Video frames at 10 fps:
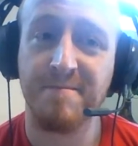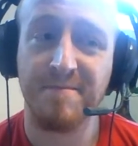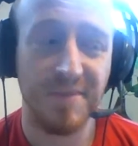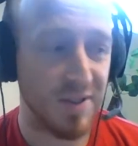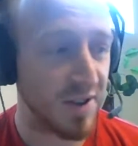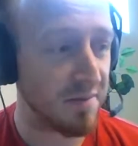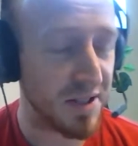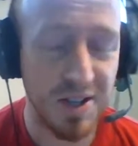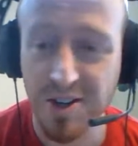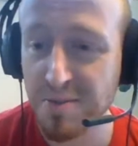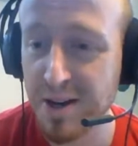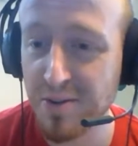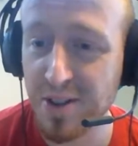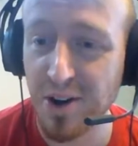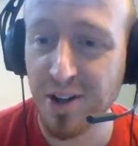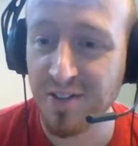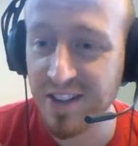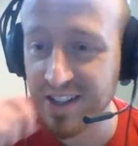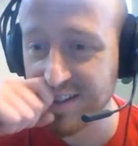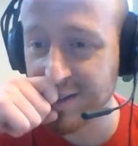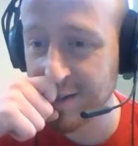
Something to talk about with all of these.